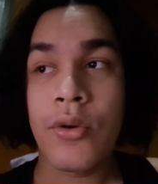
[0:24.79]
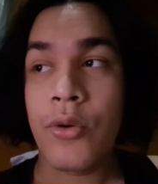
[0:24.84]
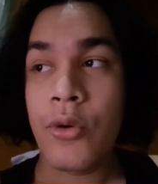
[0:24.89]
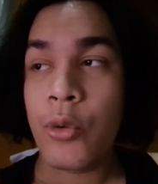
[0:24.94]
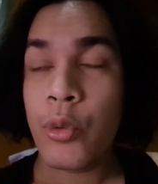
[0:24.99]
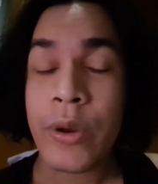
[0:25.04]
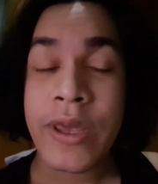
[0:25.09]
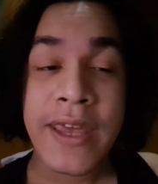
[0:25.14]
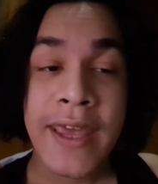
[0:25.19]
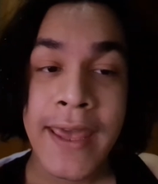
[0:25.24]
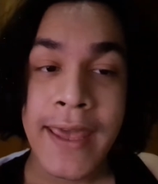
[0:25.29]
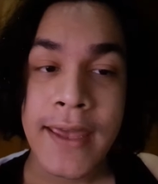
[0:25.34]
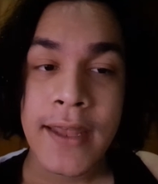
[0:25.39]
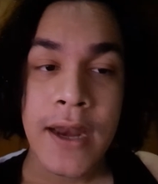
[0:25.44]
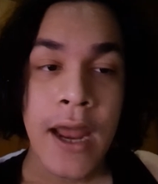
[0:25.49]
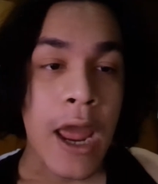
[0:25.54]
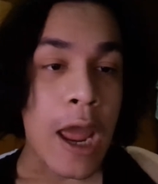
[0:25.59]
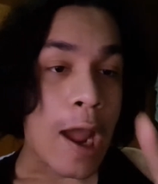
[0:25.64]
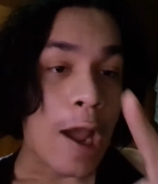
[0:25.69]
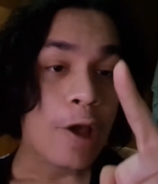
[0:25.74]
we
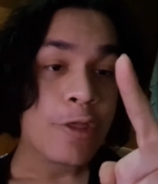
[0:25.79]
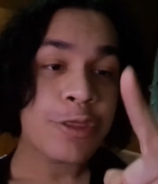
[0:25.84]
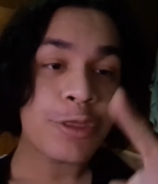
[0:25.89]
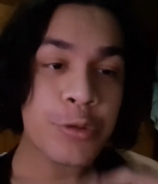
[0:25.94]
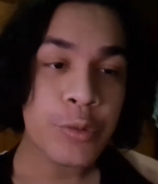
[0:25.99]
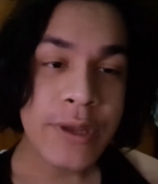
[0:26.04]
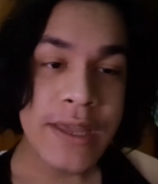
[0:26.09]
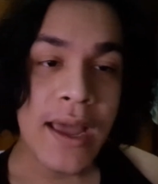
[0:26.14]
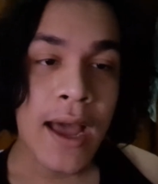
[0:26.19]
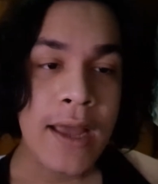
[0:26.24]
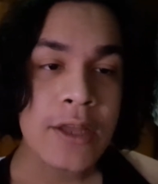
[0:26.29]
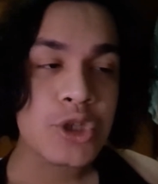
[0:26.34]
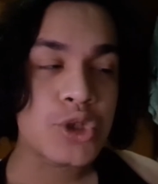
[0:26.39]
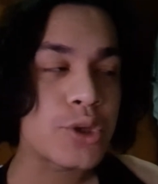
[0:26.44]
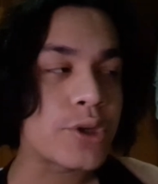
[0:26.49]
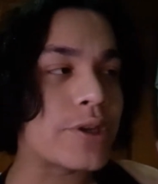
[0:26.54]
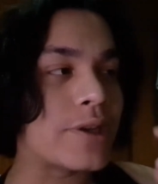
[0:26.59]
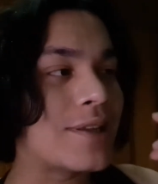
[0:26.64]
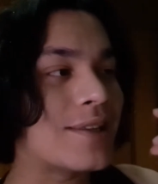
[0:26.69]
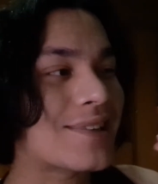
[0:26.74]
hit
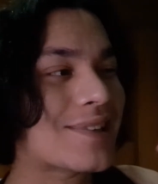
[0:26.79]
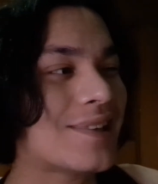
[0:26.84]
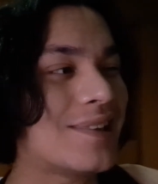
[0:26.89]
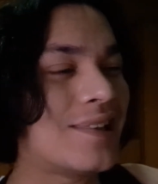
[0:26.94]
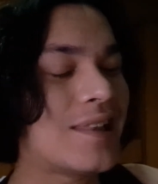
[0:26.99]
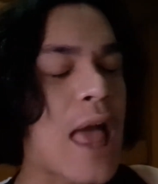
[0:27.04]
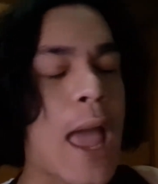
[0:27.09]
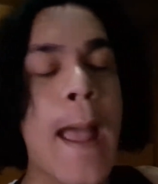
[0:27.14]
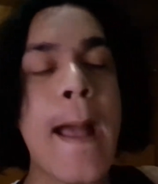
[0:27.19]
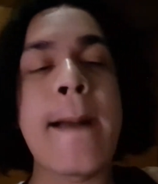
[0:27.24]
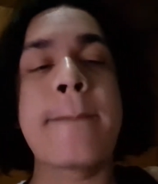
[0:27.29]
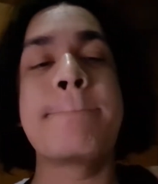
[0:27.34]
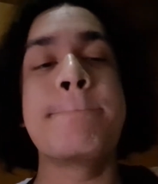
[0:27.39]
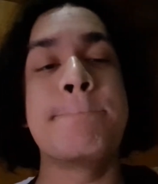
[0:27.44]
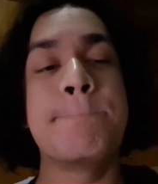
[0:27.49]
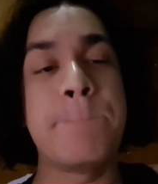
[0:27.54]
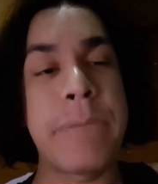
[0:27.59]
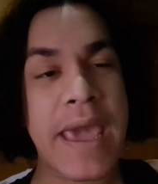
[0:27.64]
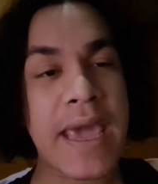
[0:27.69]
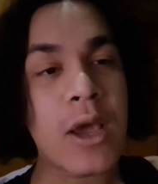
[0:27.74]
300
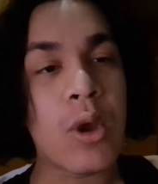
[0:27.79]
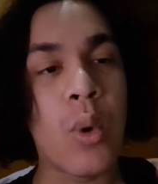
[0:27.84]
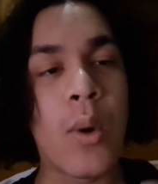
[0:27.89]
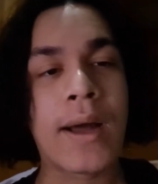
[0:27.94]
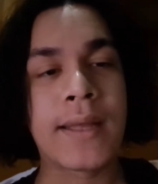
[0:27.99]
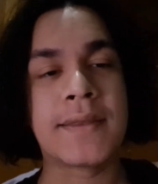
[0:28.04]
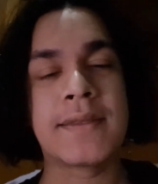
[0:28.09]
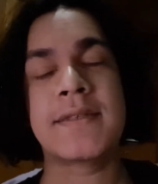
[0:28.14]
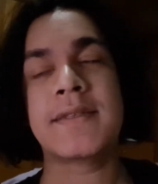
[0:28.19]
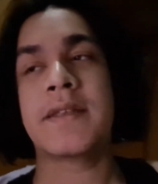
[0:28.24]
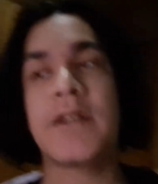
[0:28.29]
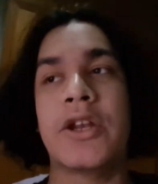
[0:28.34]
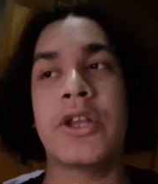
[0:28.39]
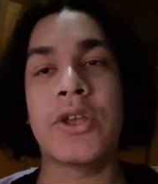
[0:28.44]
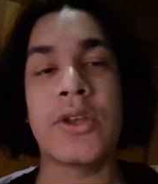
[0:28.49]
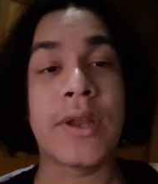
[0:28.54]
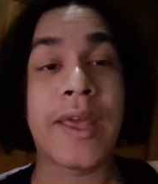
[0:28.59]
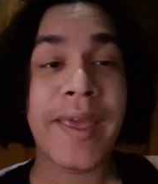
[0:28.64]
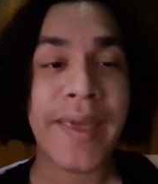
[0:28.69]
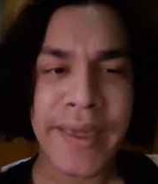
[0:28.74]
big ones,
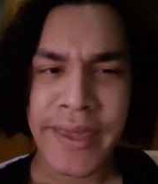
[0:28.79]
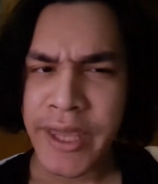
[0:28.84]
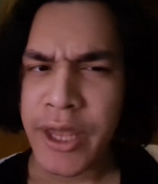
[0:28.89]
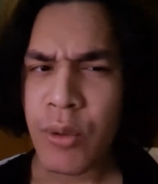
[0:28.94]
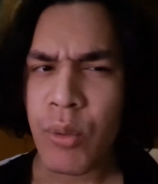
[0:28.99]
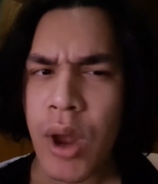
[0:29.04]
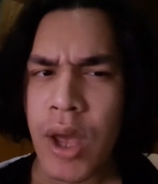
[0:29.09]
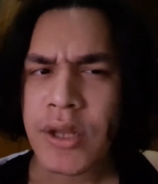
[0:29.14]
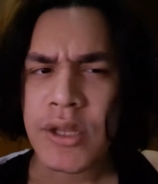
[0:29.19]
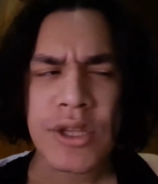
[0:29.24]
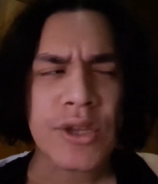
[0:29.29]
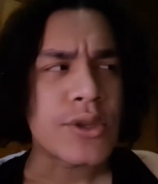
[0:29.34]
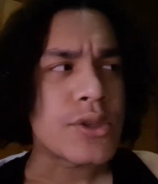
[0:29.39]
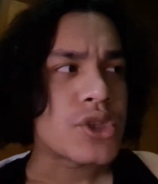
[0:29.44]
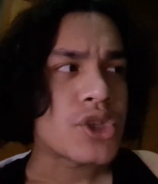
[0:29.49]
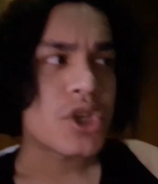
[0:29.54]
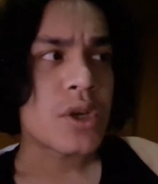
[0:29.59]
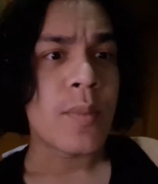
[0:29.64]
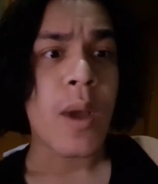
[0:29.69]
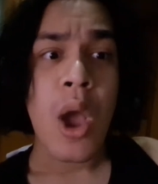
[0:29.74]
dude, here on
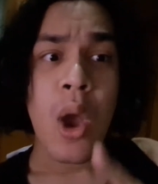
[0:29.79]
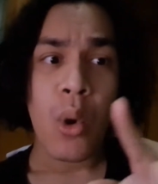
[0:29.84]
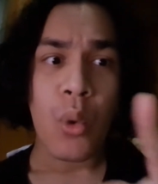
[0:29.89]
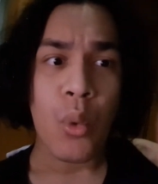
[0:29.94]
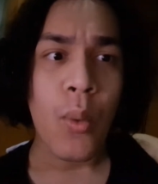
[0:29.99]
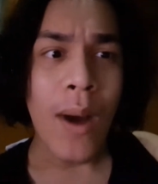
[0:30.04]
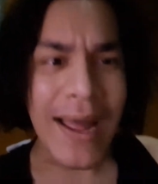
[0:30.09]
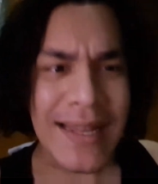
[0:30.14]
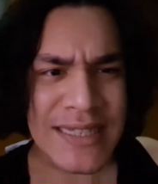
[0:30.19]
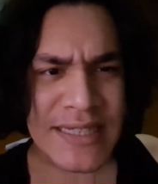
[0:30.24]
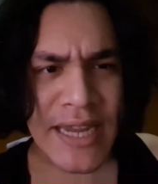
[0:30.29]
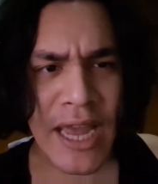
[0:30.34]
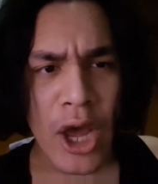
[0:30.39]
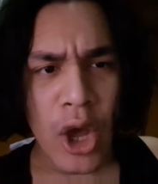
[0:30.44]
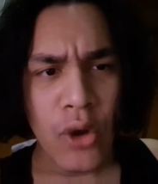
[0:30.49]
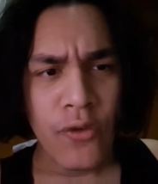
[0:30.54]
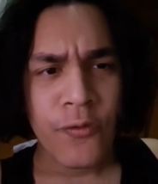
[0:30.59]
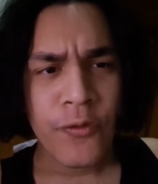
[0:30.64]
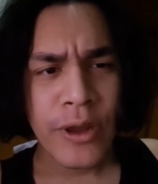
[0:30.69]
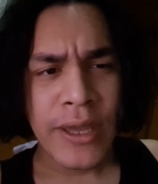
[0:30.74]
YouTube. Watch
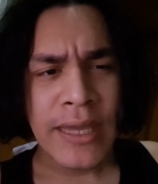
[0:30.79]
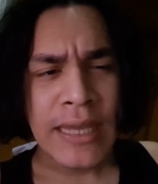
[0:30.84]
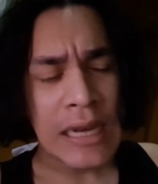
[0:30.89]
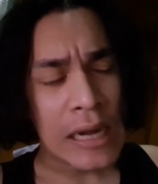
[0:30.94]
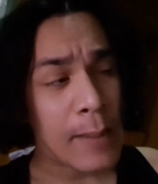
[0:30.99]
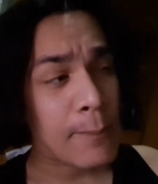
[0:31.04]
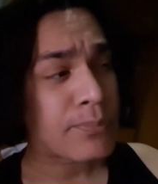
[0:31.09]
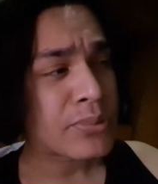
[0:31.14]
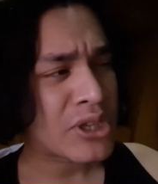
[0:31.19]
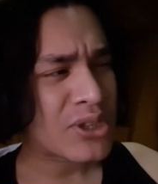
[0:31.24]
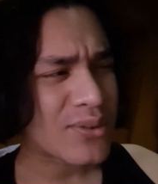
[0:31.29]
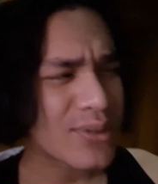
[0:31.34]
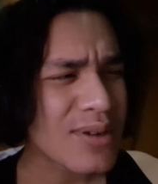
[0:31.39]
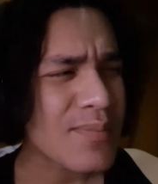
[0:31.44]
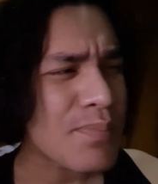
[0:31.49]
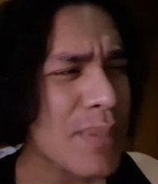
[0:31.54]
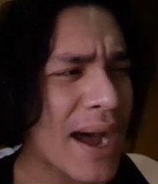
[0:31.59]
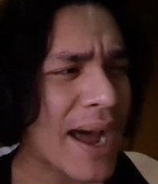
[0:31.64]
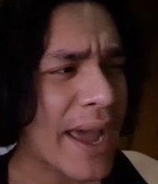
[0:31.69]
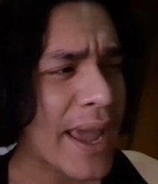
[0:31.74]
out, freaking
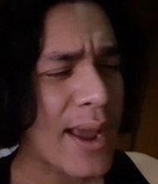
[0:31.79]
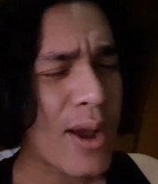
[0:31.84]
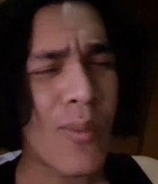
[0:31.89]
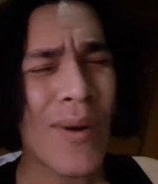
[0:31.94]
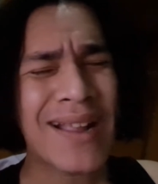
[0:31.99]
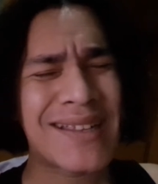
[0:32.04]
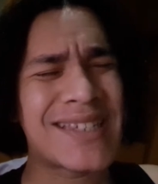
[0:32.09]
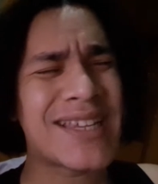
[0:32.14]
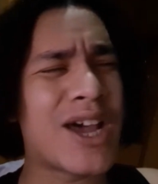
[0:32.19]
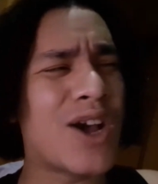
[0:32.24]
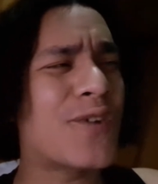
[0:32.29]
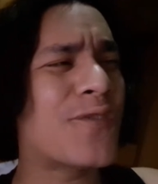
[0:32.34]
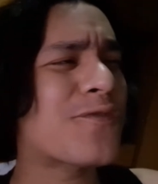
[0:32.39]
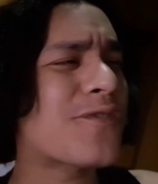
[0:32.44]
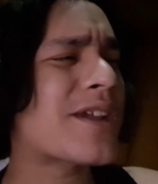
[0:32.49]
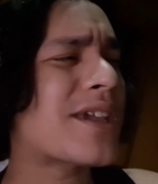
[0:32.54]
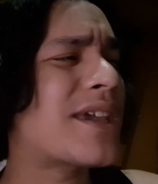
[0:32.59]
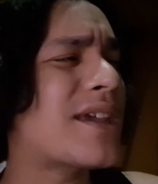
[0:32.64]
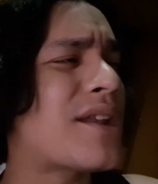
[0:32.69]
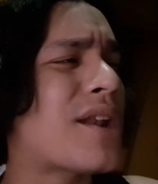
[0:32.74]
PewDiePie. Watch out,
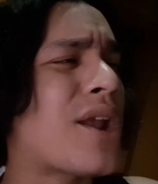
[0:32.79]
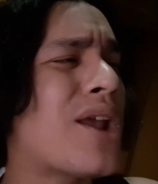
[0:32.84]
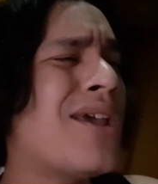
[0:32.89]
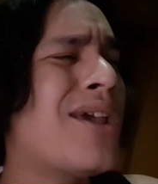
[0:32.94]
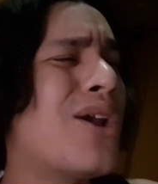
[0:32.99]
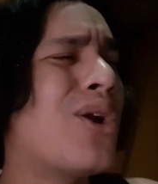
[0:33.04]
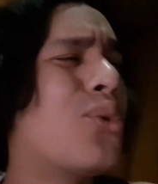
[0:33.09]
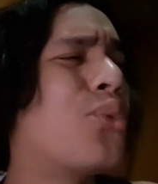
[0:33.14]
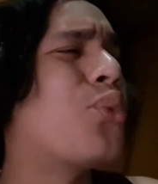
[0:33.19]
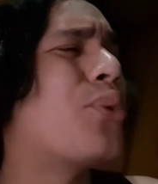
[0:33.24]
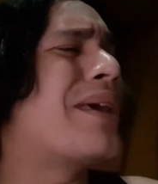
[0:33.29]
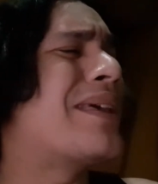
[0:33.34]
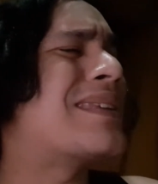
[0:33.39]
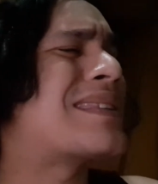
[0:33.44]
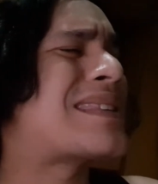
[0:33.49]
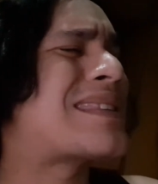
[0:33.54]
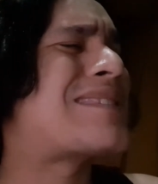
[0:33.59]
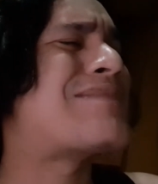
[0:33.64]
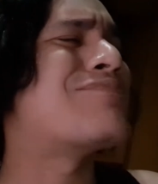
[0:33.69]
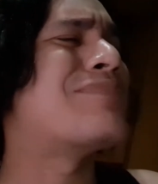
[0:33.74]
freaking Will
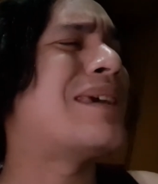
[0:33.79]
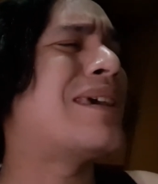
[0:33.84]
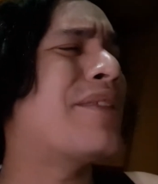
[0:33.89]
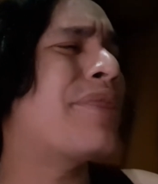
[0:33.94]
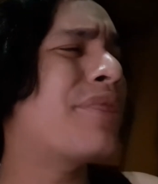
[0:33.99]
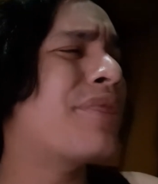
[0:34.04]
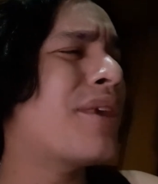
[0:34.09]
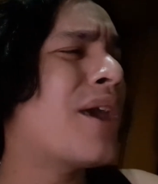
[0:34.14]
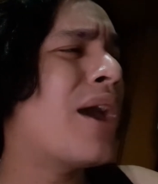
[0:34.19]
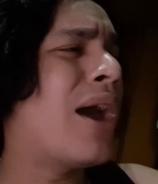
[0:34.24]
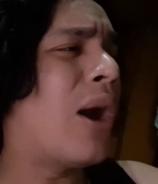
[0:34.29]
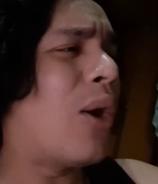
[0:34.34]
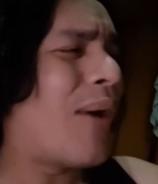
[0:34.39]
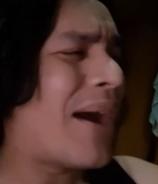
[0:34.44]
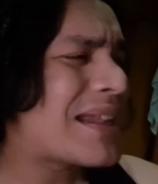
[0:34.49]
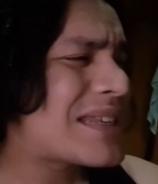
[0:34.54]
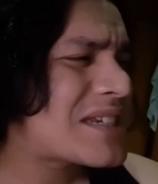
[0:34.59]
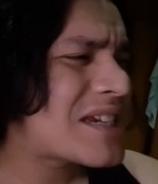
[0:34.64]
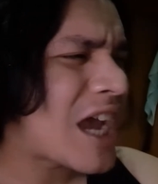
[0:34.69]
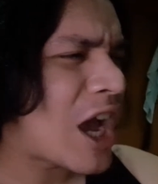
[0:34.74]
Smith.
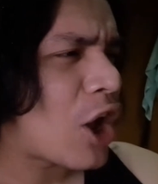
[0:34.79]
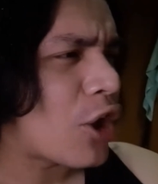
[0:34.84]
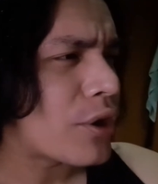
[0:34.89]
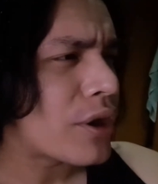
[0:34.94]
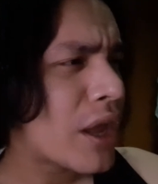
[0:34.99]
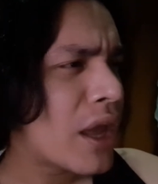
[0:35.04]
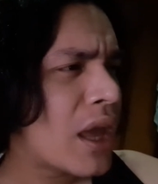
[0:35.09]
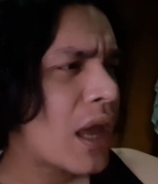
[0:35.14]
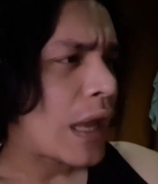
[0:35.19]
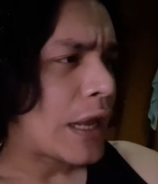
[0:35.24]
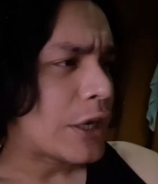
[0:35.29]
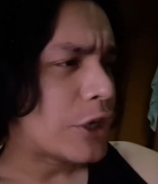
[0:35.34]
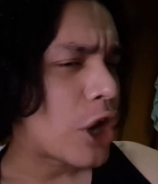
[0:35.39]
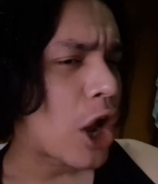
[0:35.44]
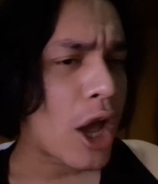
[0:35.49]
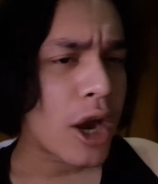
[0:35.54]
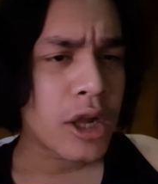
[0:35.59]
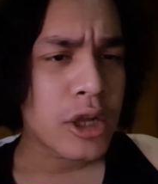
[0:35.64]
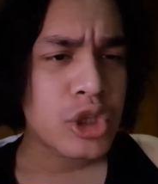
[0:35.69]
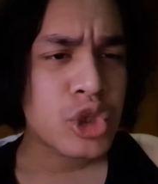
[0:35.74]
Watch out,
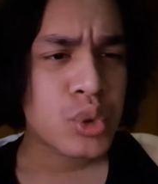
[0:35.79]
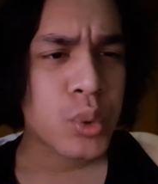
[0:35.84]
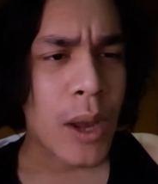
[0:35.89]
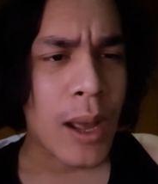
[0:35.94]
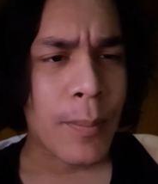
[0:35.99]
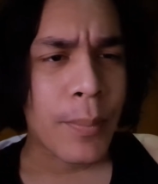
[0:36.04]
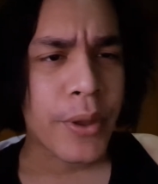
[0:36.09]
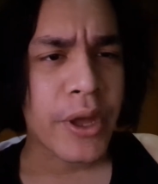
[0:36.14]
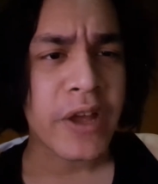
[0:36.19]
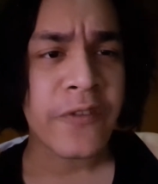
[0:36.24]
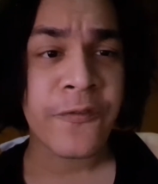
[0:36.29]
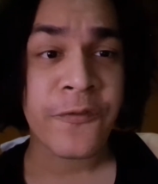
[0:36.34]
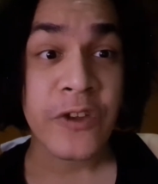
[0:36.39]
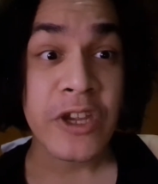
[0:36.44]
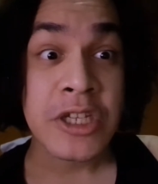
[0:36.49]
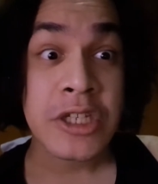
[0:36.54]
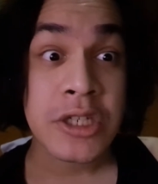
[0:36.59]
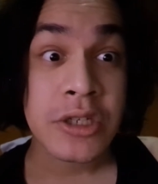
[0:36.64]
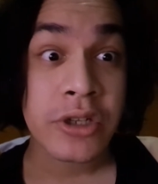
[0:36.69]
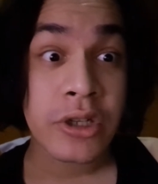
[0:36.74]
Donald Trump
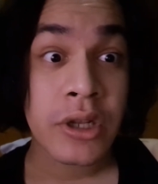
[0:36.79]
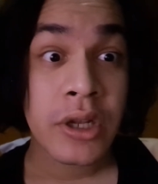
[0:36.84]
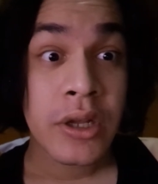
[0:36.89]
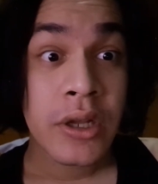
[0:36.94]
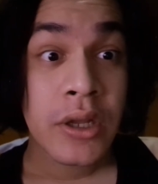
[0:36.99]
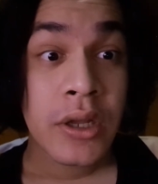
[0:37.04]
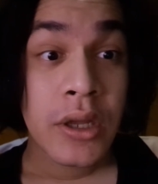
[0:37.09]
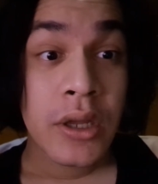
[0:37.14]
official.